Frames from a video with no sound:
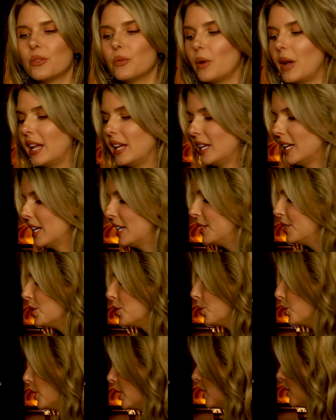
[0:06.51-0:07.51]
Reiki
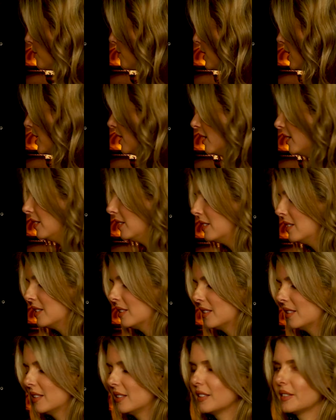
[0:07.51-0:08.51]

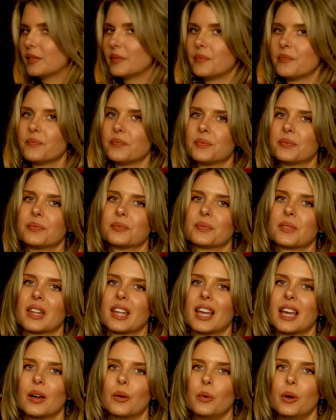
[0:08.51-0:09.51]
treatment.
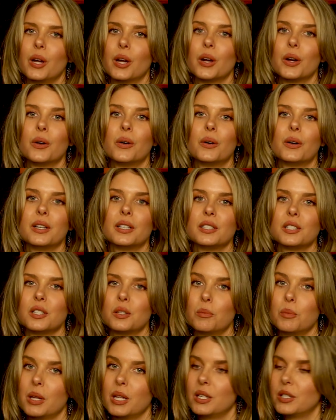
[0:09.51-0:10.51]
We're going
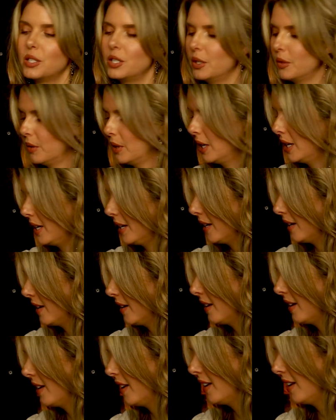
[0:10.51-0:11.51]
to be
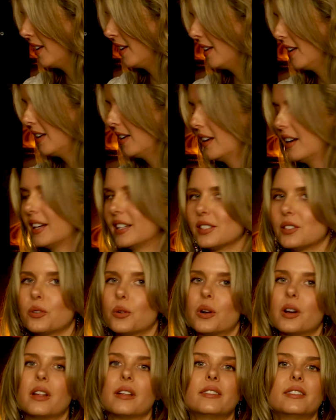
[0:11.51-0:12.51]
doing a
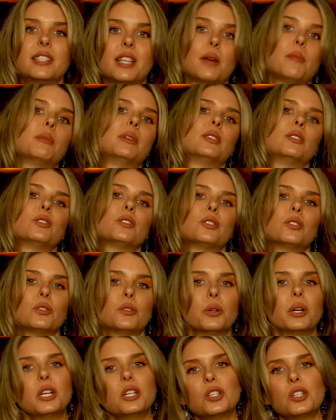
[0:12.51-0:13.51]
sort of
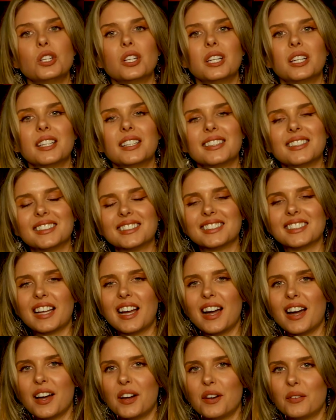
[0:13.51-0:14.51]
demonstration
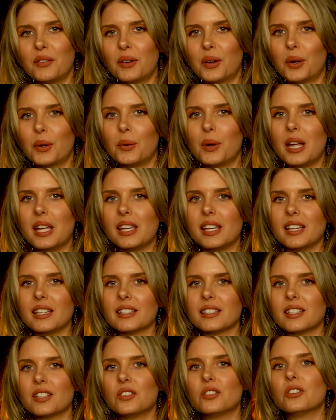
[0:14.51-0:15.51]
of a Reiki
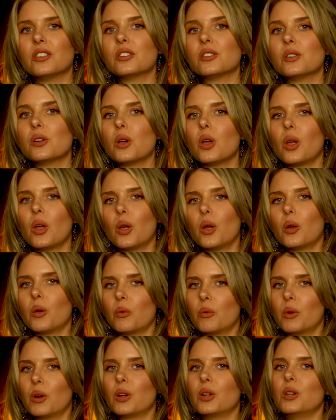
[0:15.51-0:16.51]
session
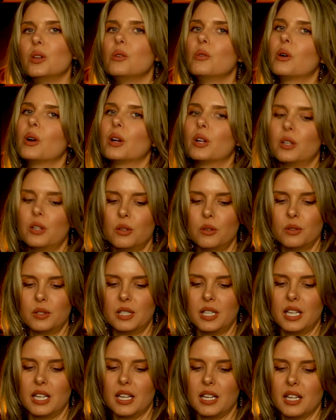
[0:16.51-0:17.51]
where you are
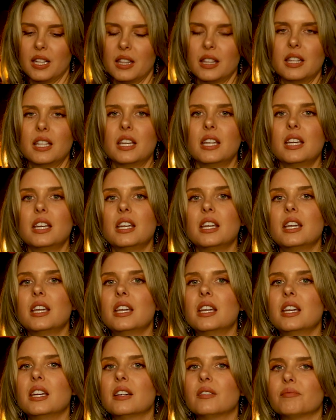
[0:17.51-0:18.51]
using
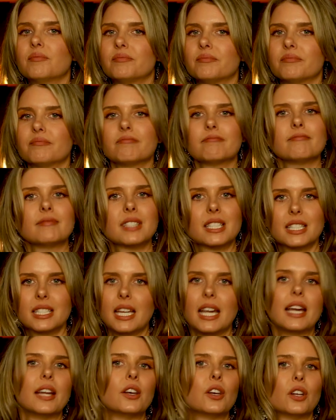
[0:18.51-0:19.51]
the
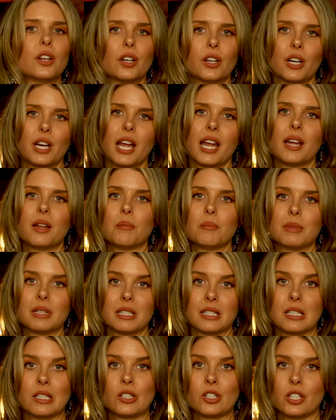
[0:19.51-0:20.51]
standard hand
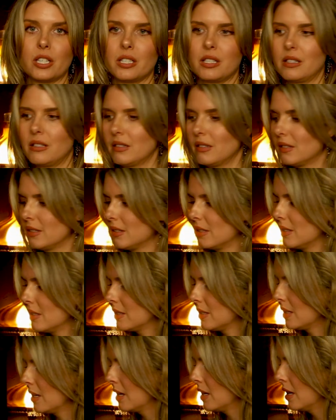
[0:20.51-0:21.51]

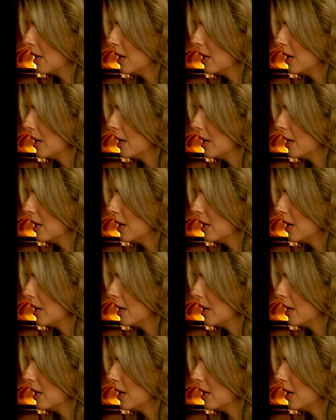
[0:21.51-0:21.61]
positions.